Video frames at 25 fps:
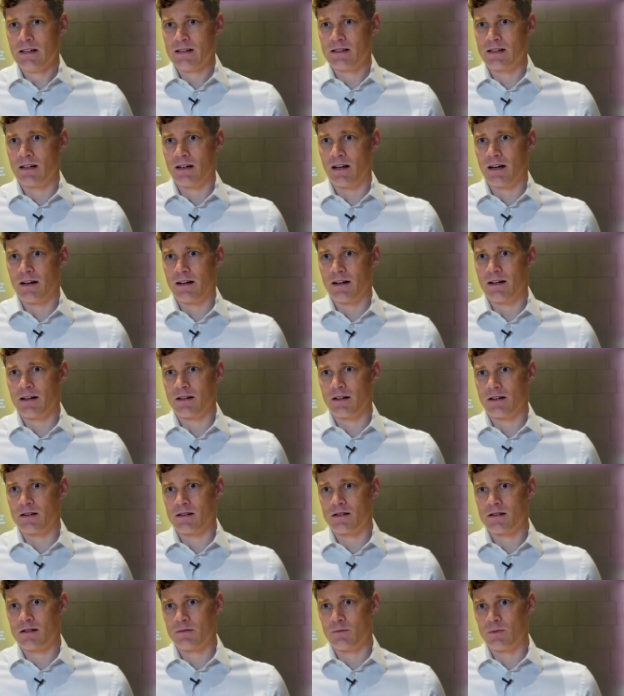delight our
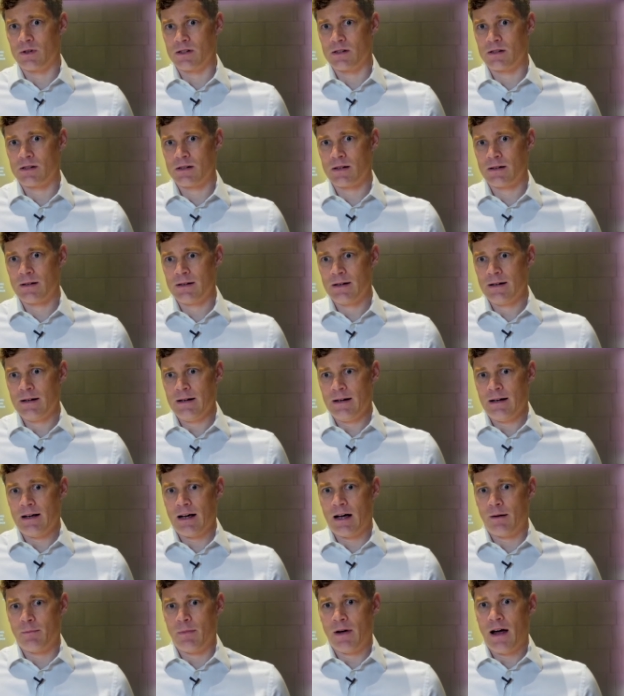customers.
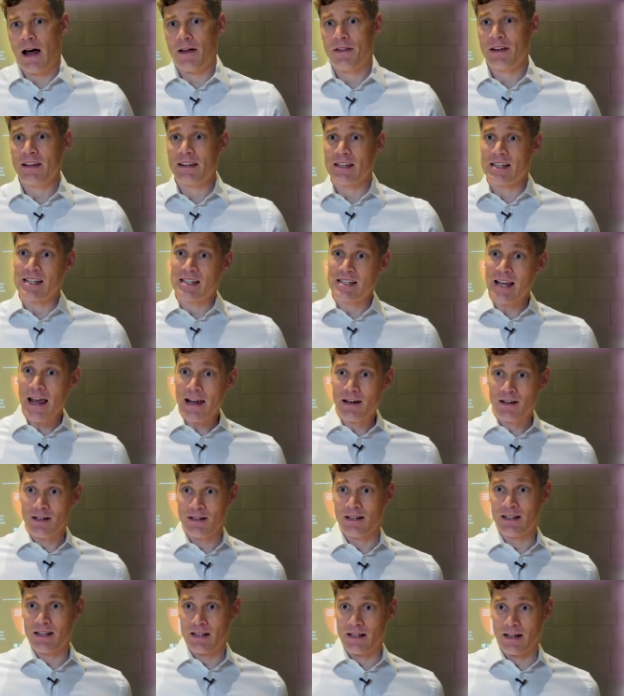Um, I think the
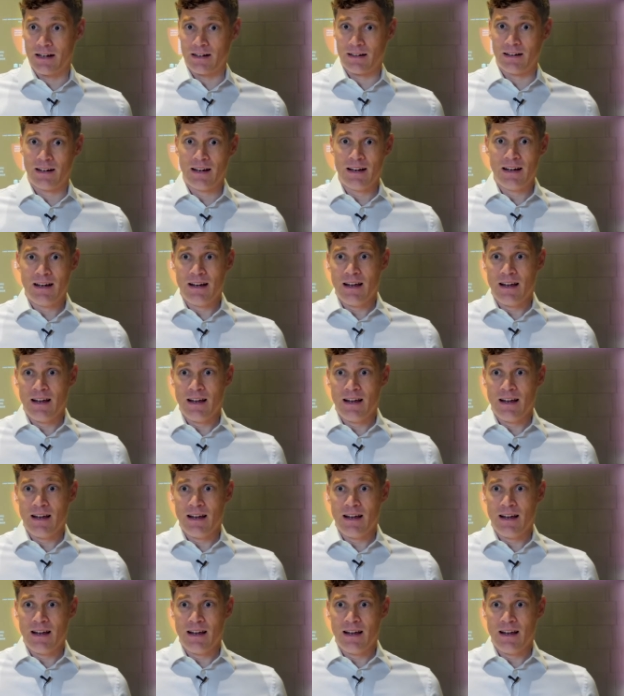second thing